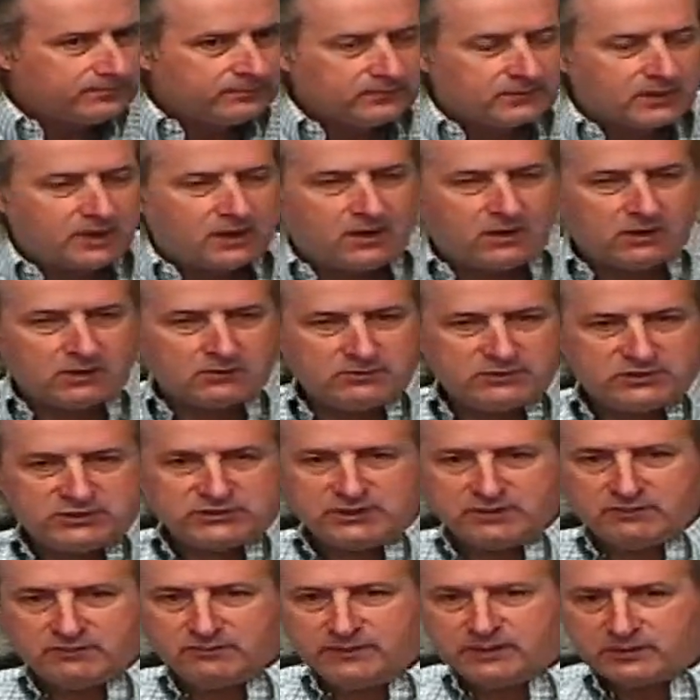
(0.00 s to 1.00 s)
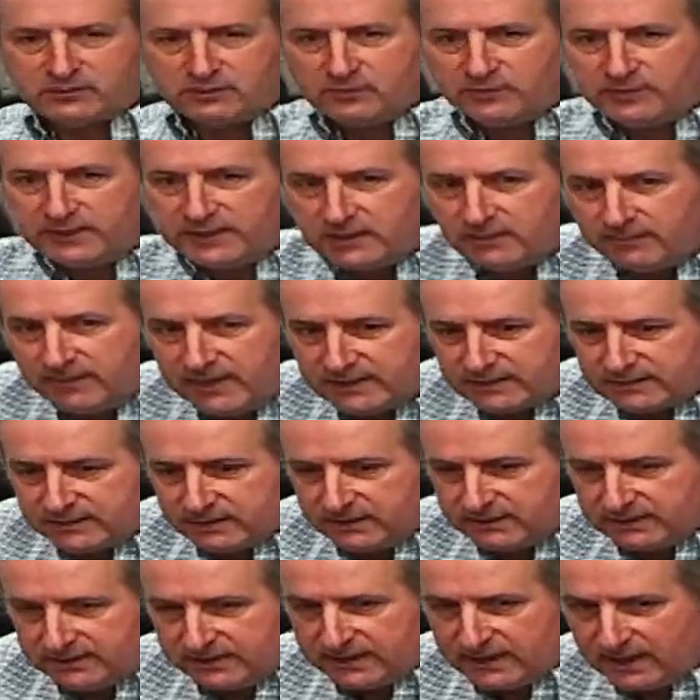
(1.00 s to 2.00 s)
Holly was sharing with me a little bit about
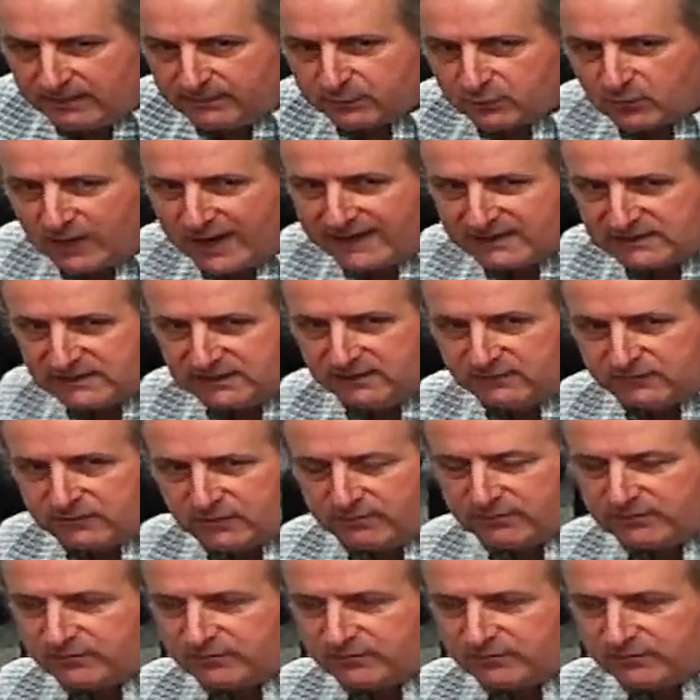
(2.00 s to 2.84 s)
the uprising from